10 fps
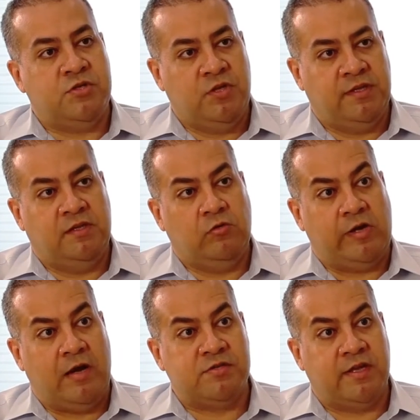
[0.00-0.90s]
you need a data
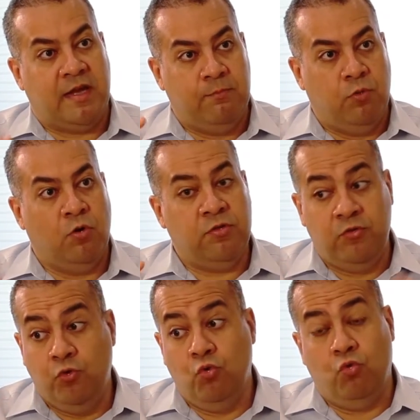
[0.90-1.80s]
warehouse that can both
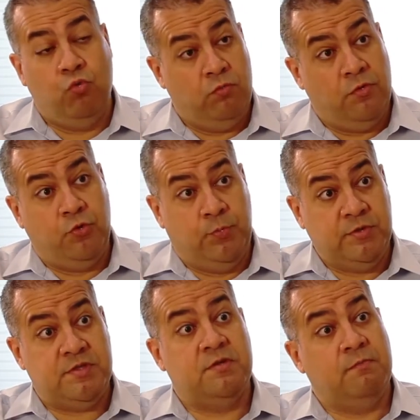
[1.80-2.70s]
do
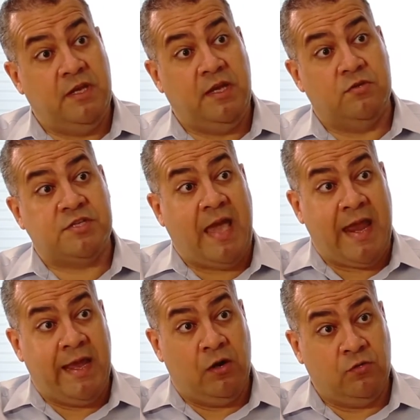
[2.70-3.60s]
throughput, meaning you're
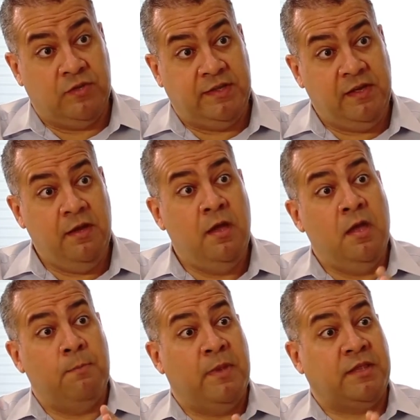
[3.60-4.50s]
scanning a lot of data,
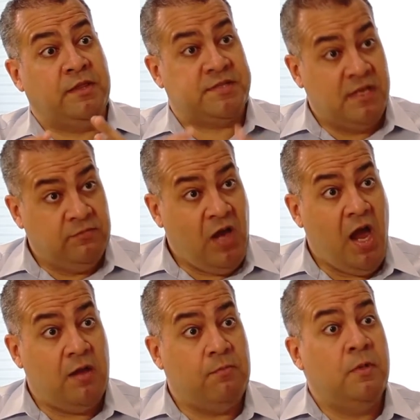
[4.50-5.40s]
but at the same
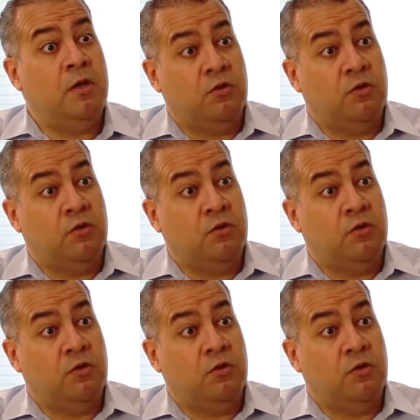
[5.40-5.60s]
time,